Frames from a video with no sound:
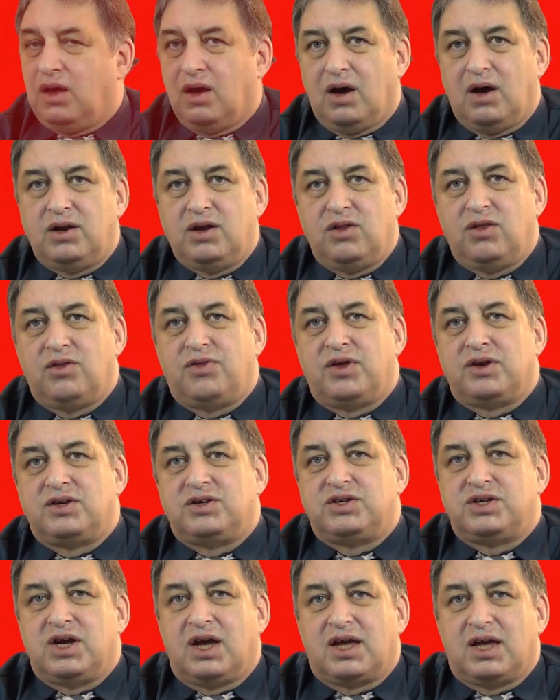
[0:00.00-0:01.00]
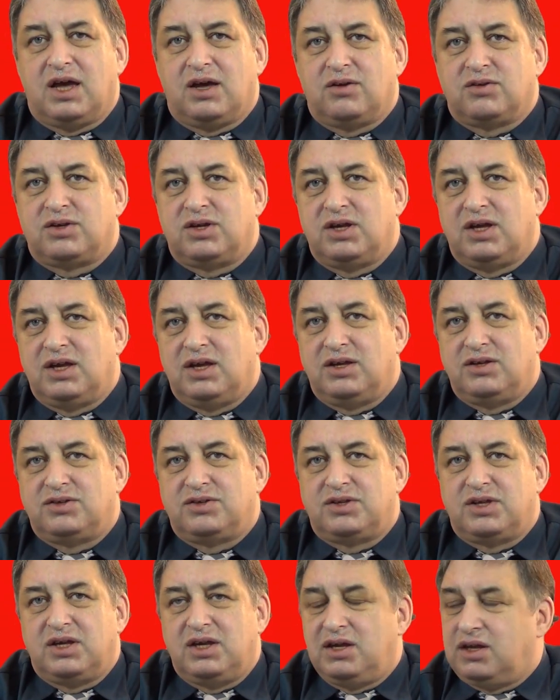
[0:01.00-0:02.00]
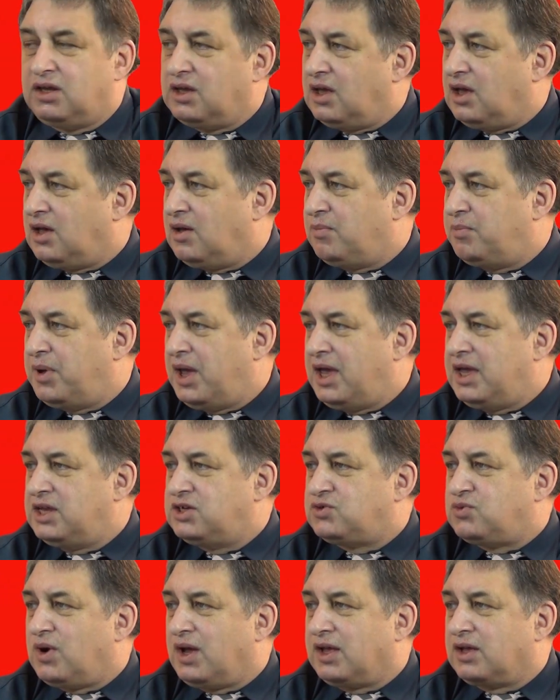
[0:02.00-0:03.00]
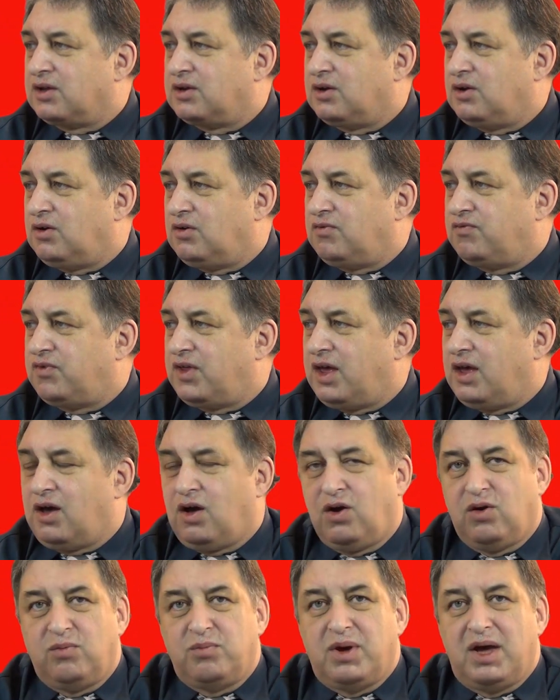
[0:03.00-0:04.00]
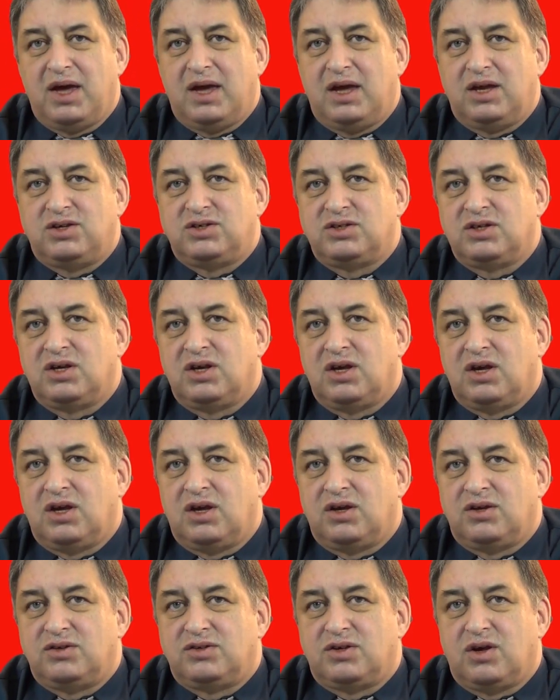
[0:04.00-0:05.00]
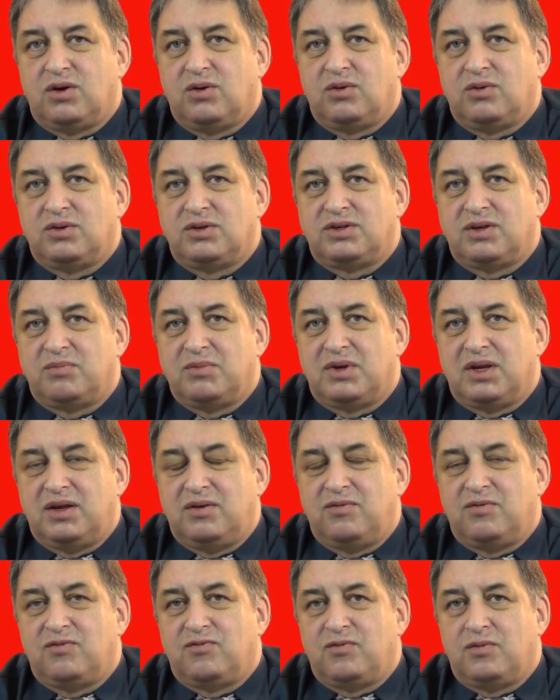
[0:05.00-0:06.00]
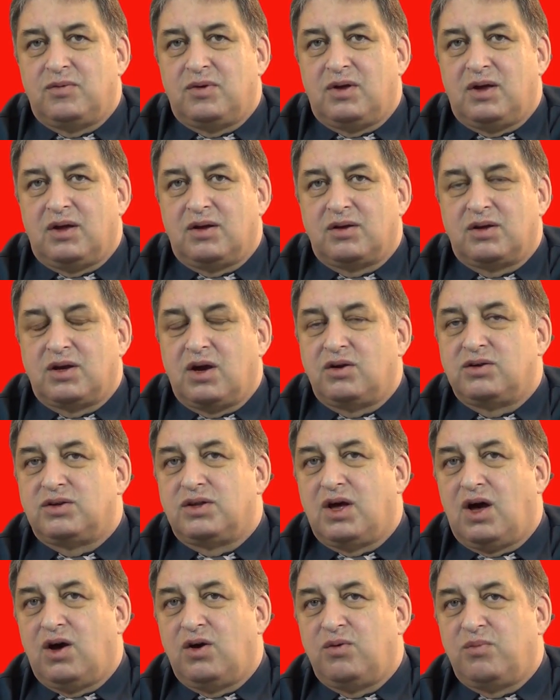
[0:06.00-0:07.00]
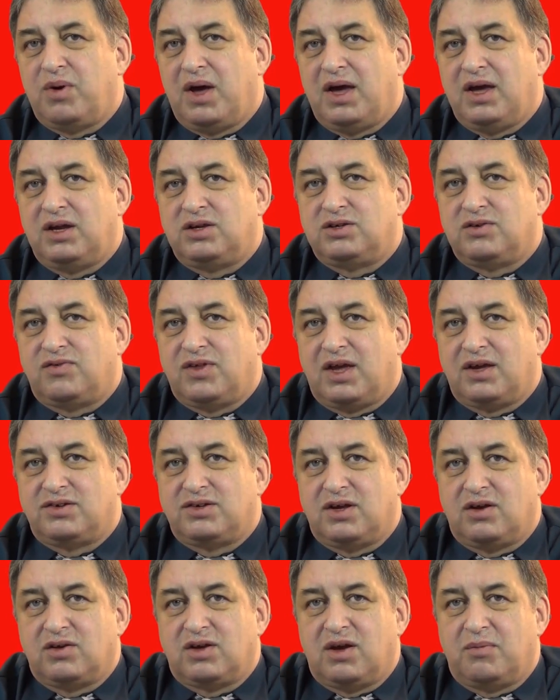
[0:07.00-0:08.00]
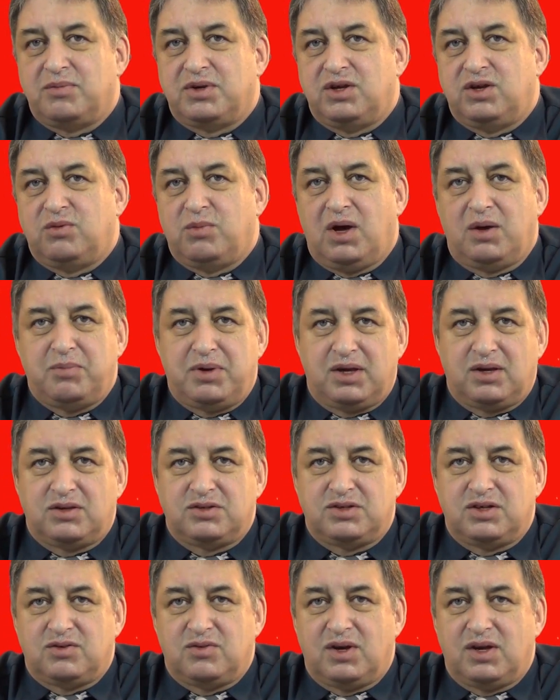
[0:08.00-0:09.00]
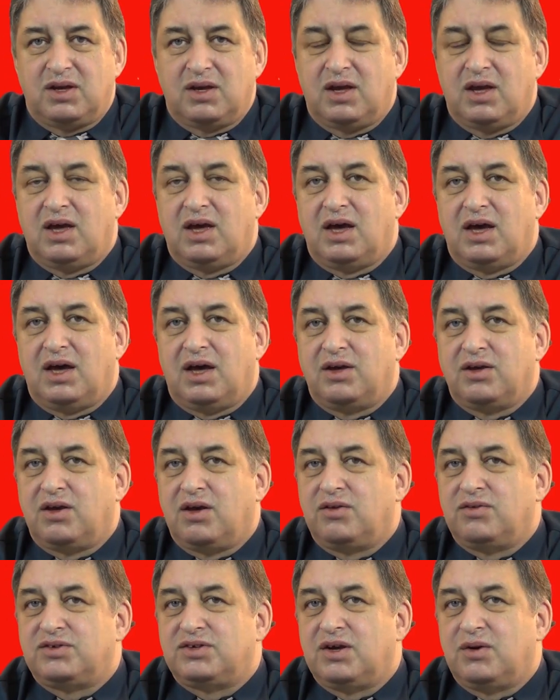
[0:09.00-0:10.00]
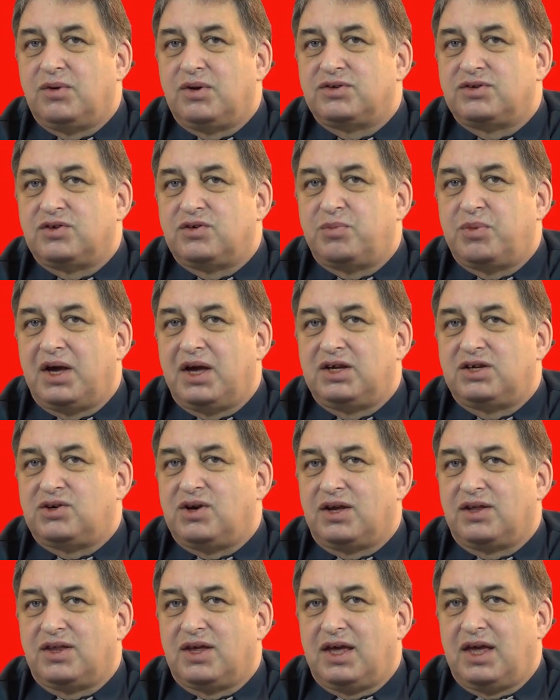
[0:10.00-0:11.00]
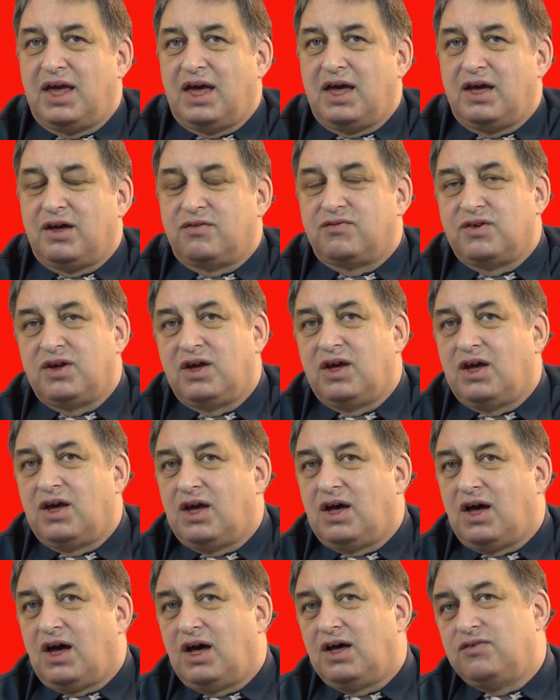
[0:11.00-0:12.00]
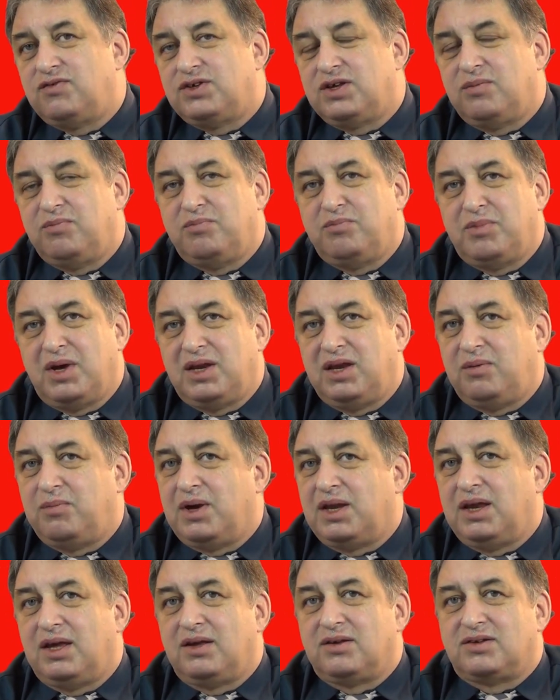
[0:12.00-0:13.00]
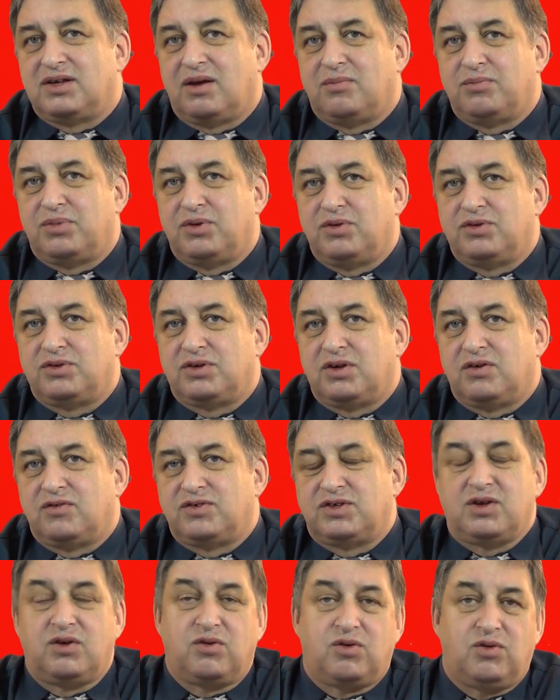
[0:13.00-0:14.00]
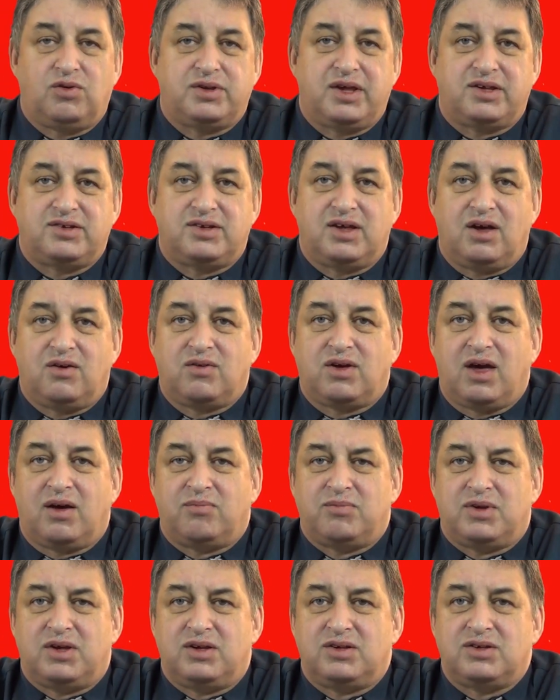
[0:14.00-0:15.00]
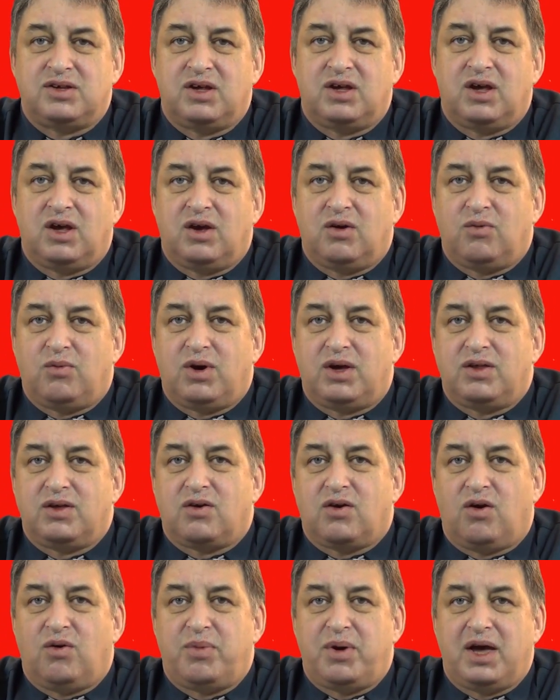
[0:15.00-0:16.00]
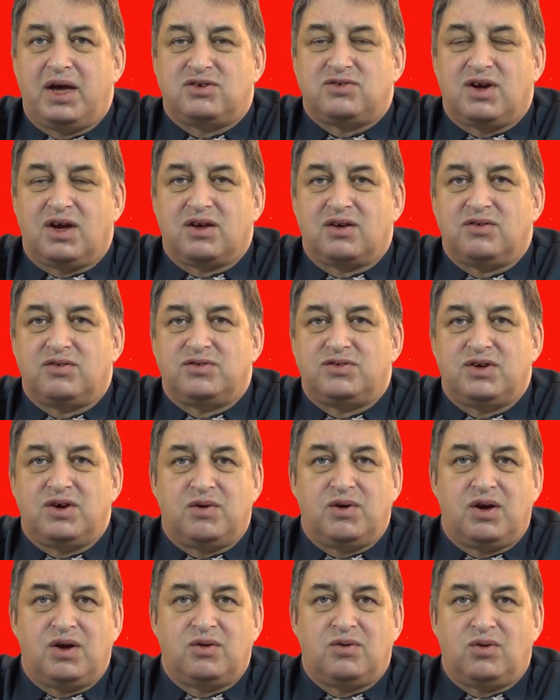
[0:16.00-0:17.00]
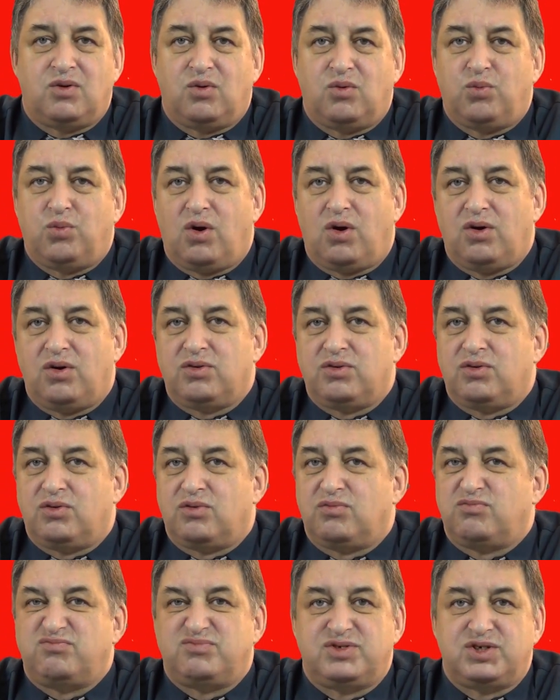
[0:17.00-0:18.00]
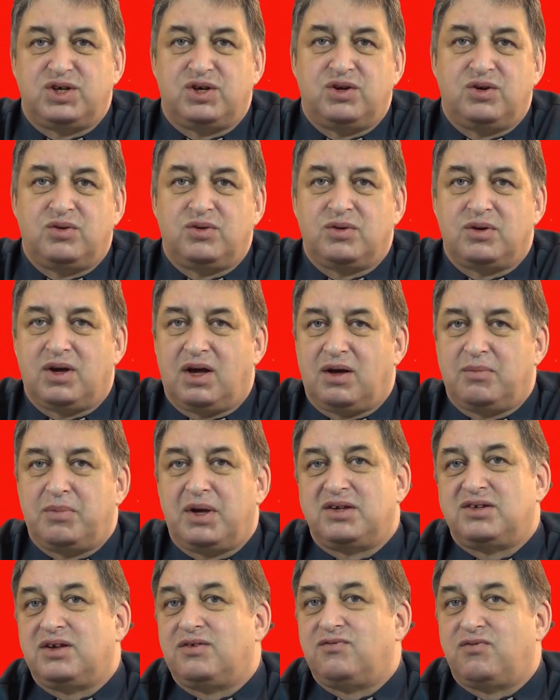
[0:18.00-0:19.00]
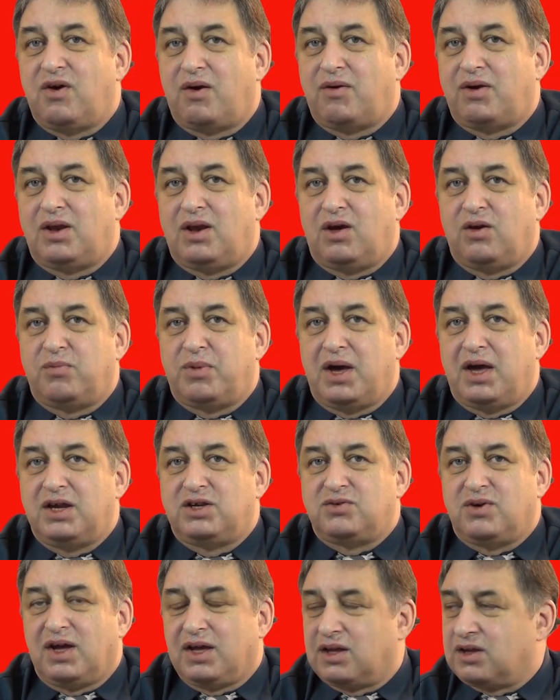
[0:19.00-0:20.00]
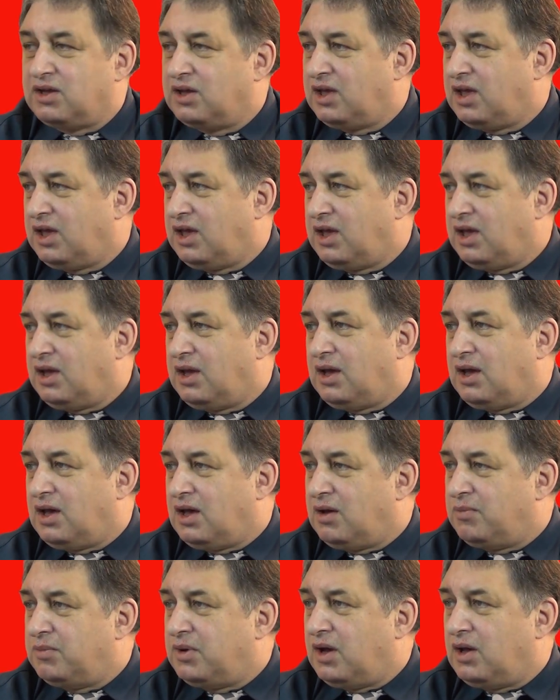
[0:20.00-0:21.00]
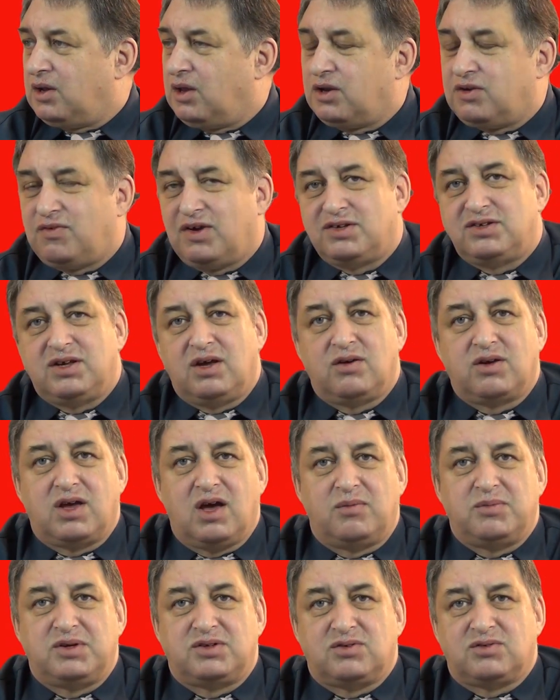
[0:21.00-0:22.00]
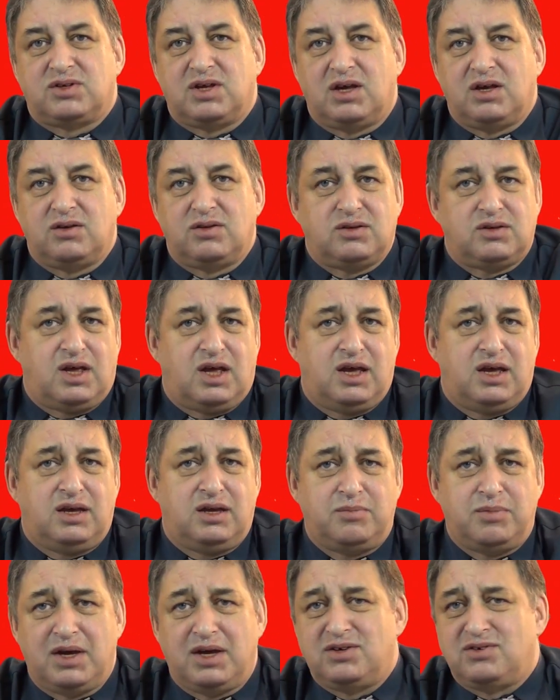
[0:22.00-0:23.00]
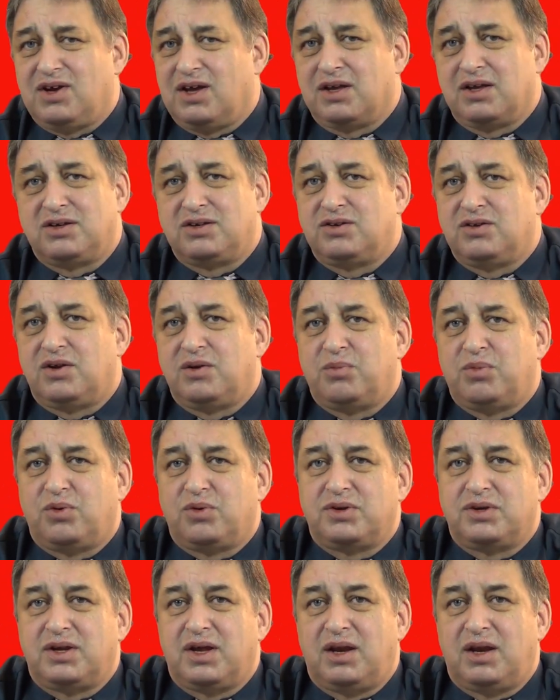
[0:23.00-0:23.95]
Another thing to check out is the uh, page rank of their home page. So simply uh, go to the home page of the S E O company you might be considering and go and see what sort of page rank they have. I've seen many, many examples of so-called S E O companies where they've got a page rank of zero or one or two, uh, basically very low page rank. Um, a lot of S E O companies will tell you that, hey, page rank, it's not important